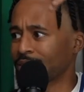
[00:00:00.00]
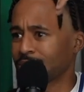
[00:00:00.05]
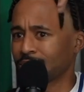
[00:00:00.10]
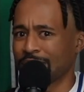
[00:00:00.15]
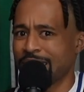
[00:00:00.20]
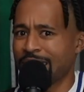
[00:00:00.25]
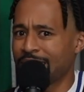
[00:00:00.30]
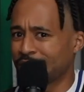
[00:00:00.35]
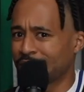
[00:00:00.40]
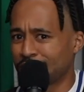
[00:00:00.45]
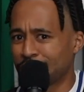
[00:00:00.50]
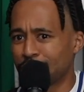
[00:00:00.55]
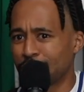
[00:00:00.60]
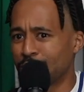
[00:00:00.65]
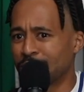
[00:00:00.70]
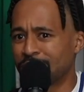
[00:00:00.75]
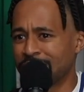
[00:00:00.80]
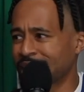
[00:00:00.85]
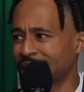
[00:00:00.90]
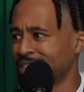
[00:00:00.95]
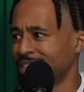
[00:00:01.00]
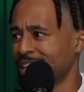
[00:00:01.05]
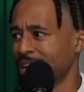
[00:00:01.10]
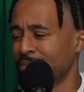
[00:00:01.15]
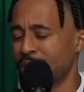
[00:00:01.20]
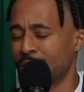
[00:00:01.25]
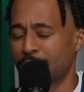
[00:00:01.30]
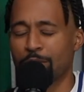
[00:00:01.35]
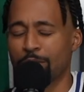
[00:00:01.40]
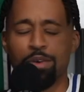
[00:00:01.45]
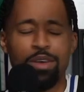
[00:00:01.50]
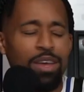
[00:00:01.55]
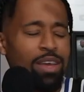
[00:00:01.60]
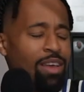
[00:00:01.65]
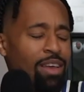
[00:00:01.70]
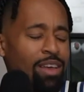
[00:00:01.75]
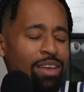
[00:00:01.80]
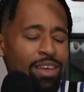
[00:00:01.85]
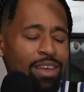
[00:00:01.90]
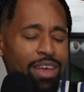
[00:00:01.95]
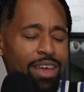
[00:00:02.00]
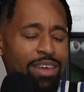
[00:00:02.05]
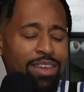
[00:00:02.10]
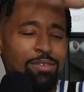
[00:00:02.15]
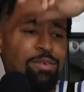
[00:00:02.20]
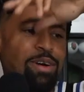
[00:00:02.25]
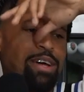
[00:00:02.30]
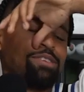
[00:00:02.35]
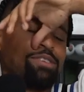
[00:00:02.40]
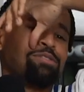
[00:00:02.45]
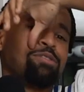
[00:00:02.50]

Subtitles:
and they had 2 6'10" people. Anyways,